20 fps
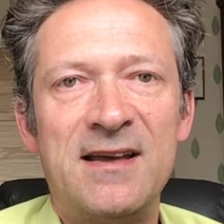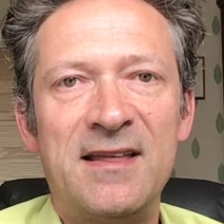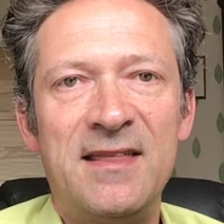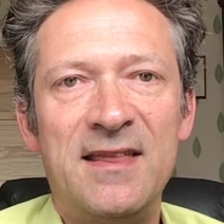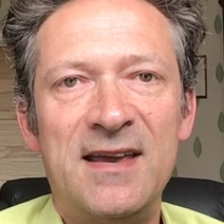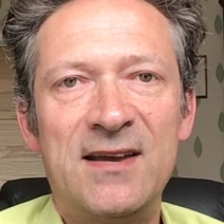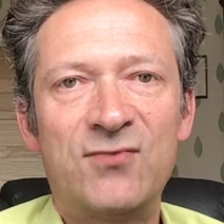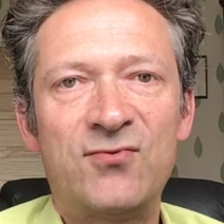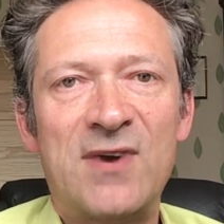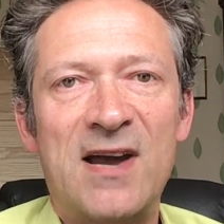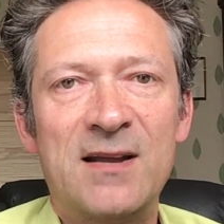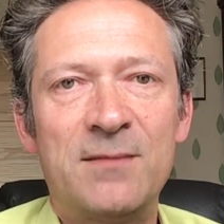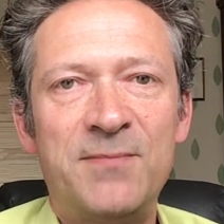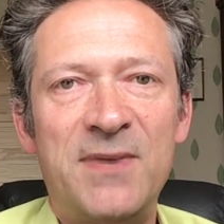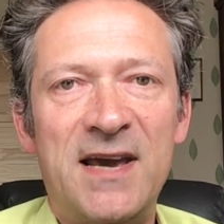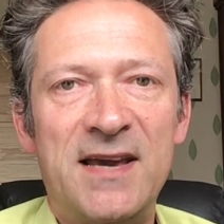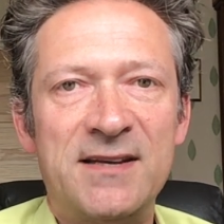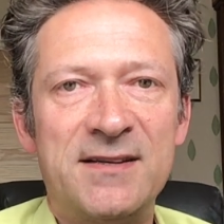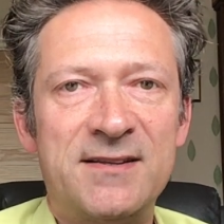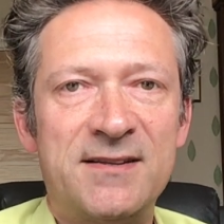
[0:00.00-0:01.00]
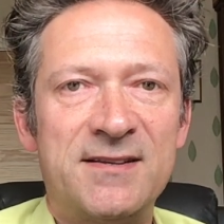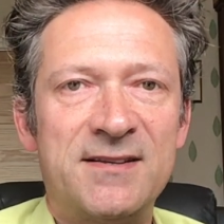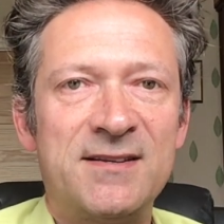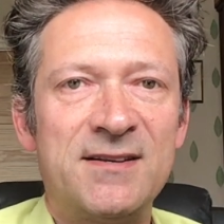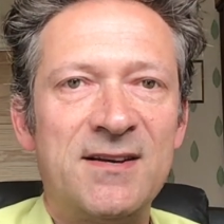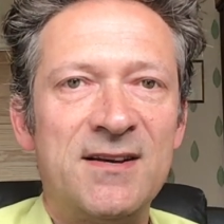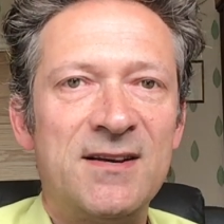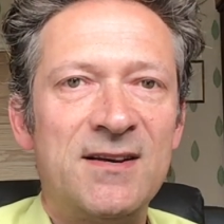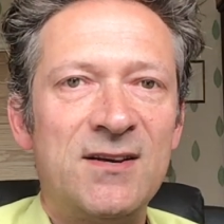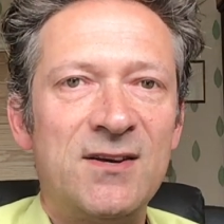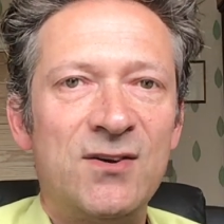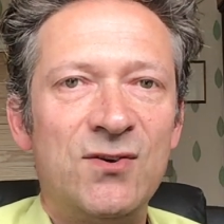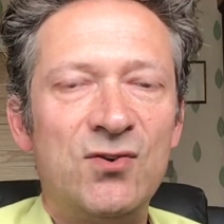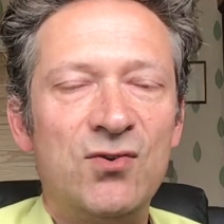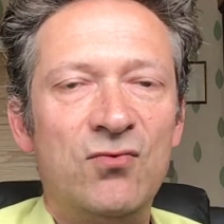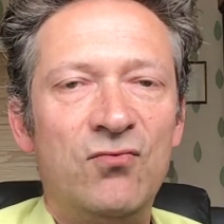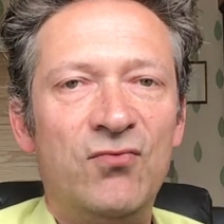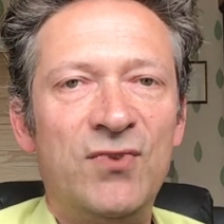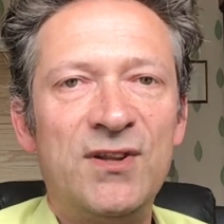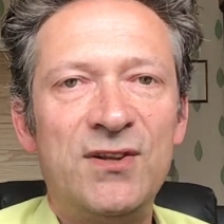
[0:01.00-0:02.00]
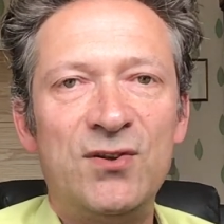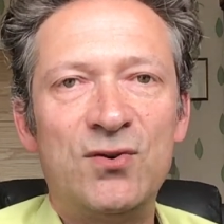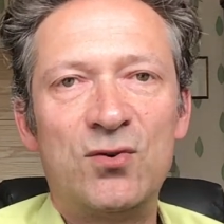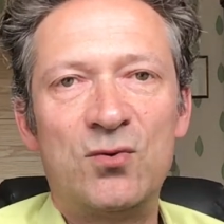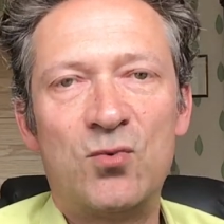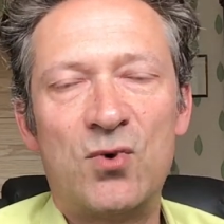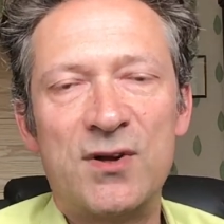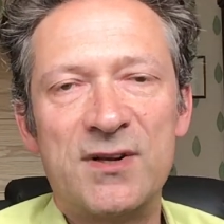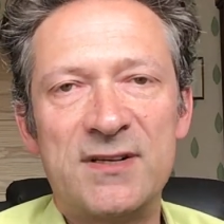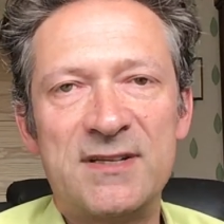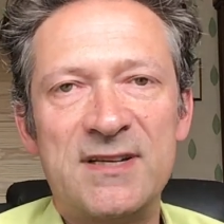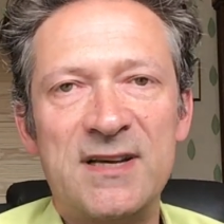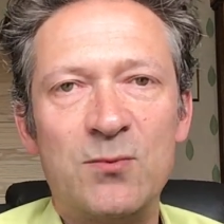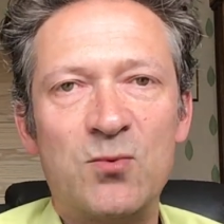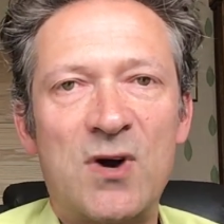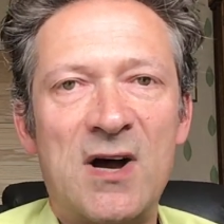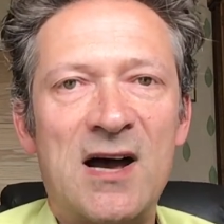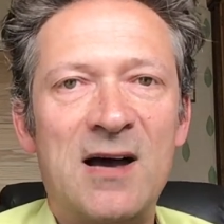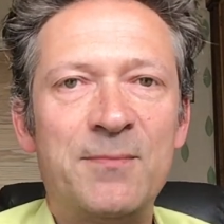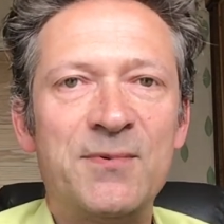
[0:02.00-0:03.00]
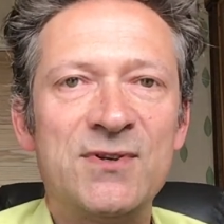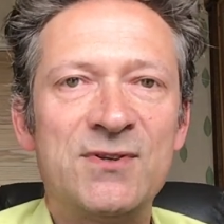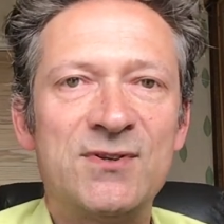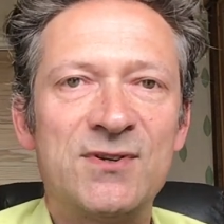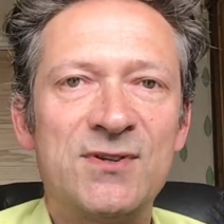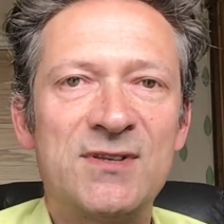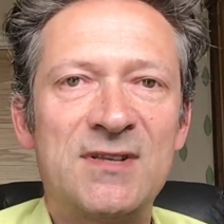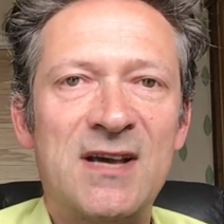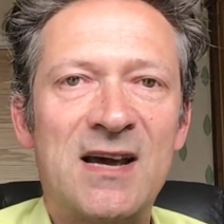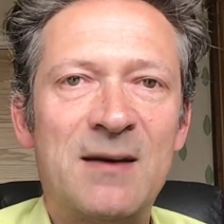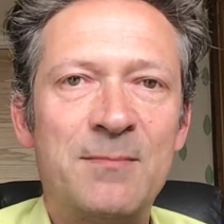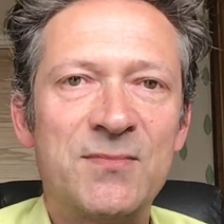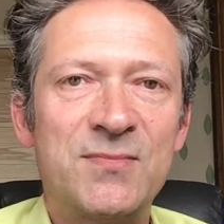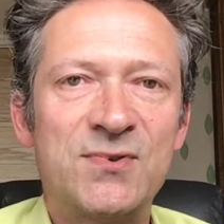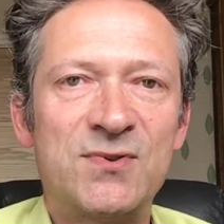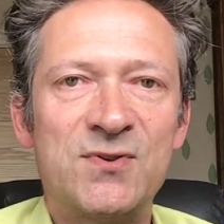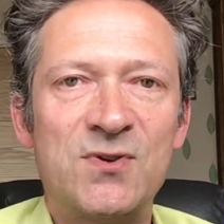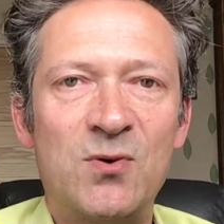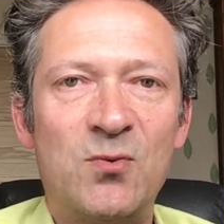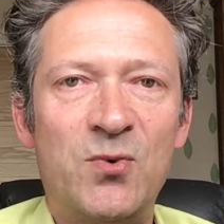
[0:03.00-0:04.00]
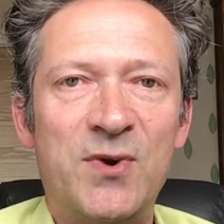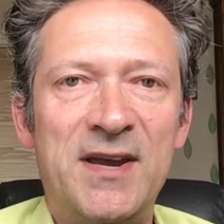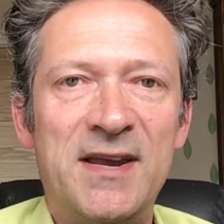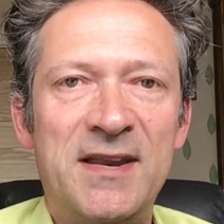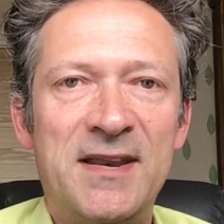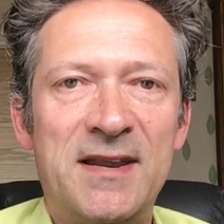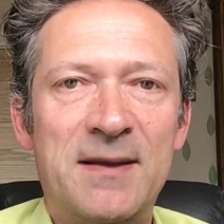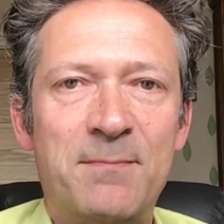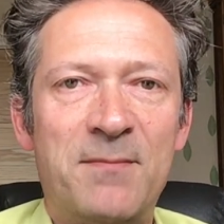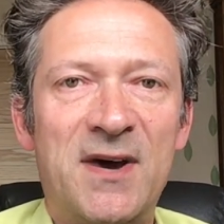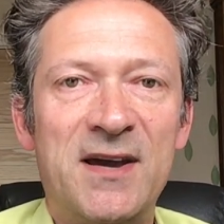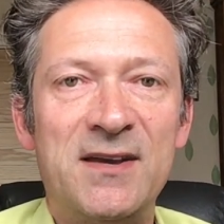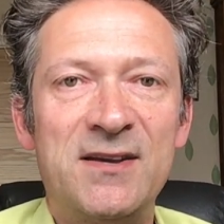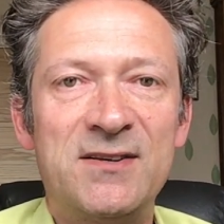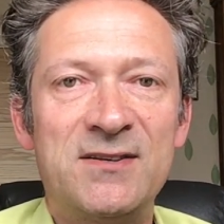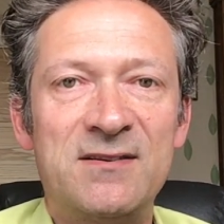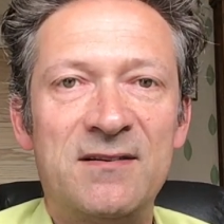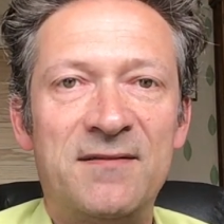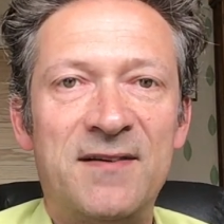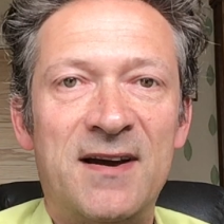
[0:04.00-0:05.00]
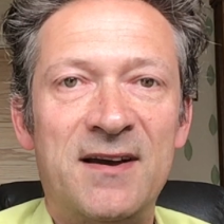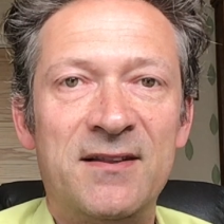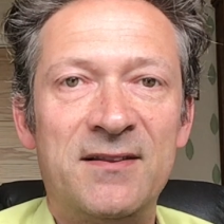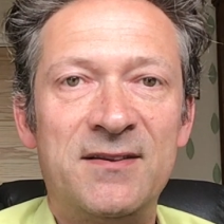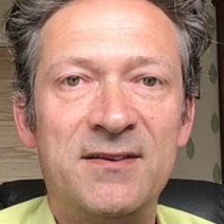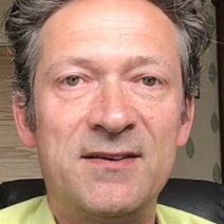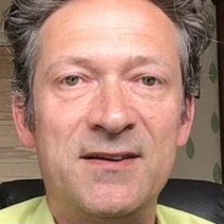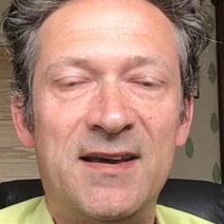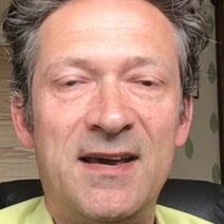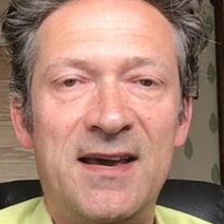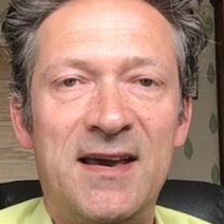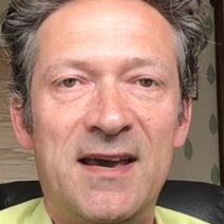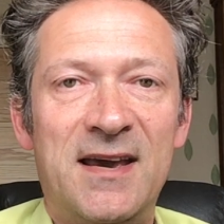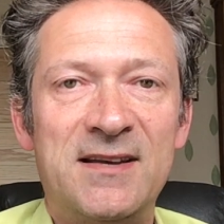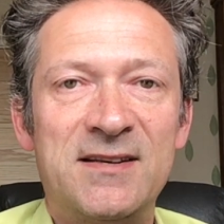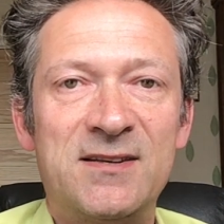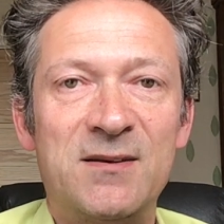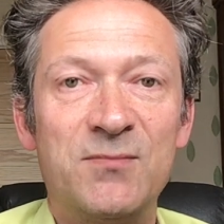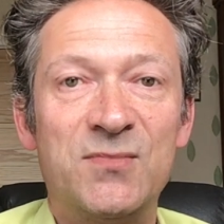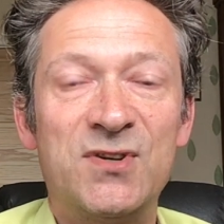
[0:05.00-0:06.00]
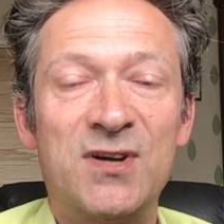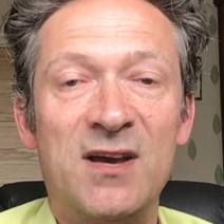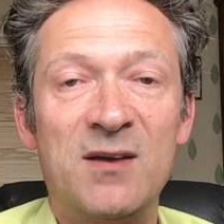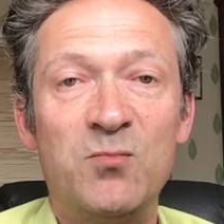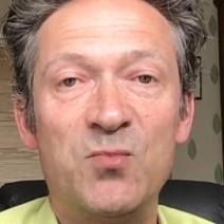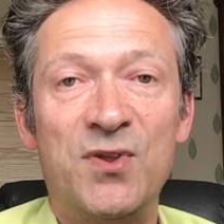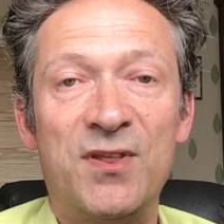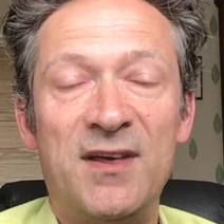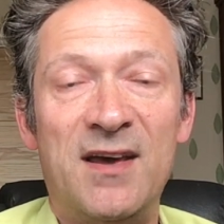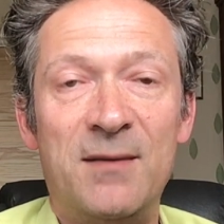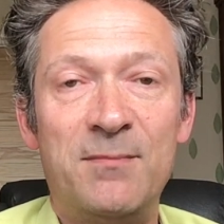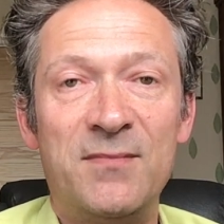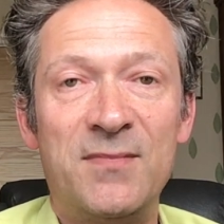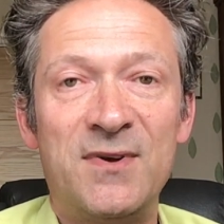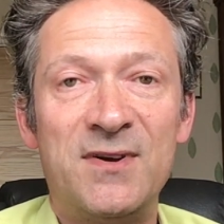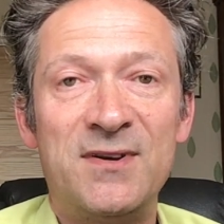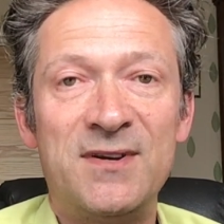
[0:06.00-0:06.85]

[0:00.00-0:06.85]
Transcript: They attract pests. You really don't want to see what happens to stamps when mice have had some time with them.